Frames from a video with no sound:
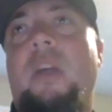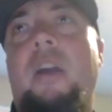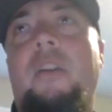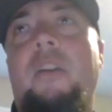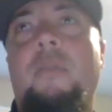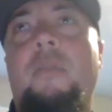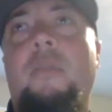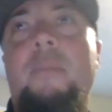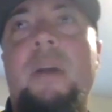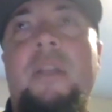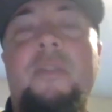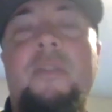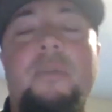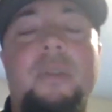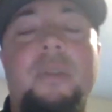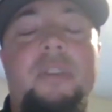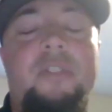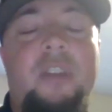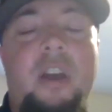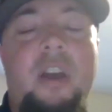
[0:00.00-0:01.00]
I don't know, man, the
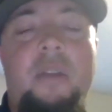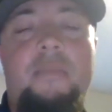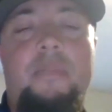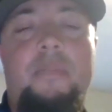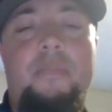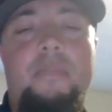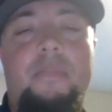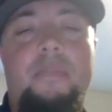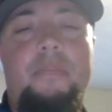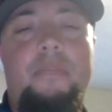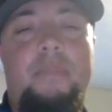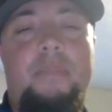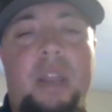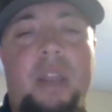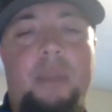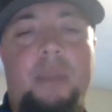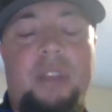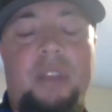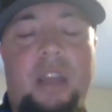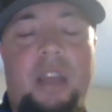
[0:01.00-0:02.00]
reason I've
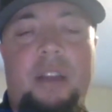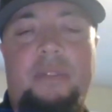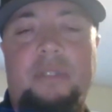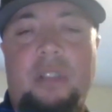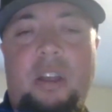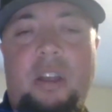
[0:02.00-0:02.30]
been able to have